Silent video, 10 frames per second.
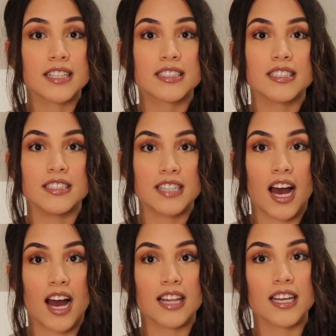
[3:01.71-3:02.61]
It's
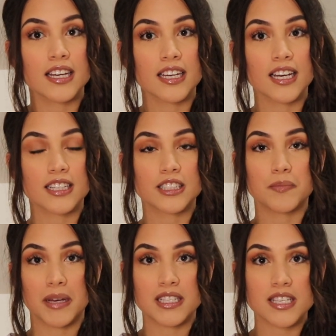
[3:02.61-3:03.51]
not like
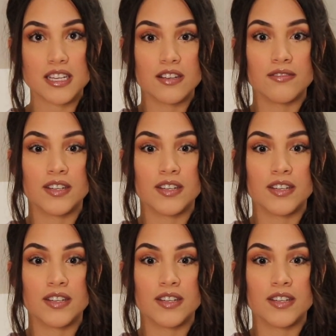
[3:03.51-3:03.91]
expensive,